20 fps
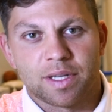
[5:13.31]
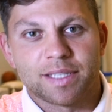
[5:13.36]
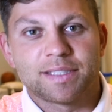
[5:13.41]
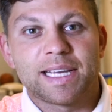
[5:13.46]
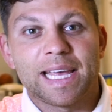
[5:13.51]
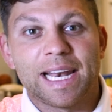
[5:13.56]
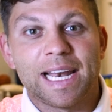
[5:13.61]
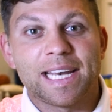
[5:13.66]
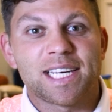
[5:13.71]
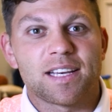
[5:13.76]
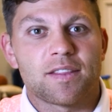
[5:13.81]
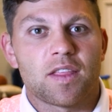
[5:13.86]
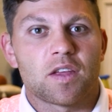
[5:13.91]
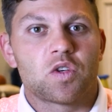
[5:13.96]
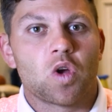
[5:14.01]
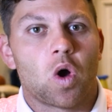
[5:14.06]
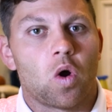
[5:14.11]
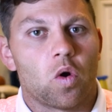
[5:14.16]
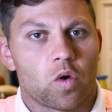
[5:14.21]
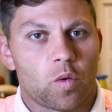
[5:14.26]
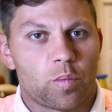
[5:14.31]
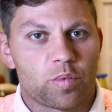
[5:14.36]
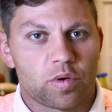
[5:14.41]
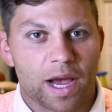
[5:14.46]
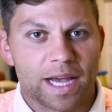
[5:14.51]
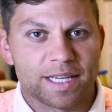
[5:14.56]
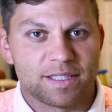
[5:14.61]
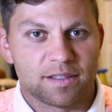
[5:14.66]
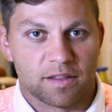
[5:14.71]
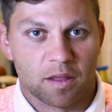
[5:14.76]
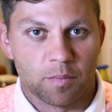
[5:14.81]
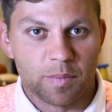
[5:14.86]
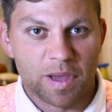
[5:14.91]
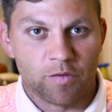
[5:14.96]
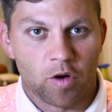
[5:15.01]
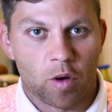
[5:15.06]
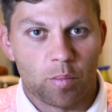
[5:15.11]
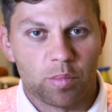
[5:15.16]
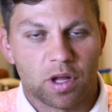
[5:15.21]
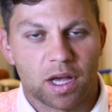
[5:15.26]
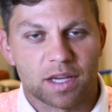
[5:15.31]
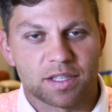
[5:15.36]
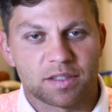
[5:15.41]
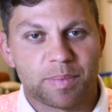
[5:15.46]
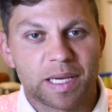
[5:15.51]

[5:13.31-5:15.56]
let's get into the total price of the Mevo Plus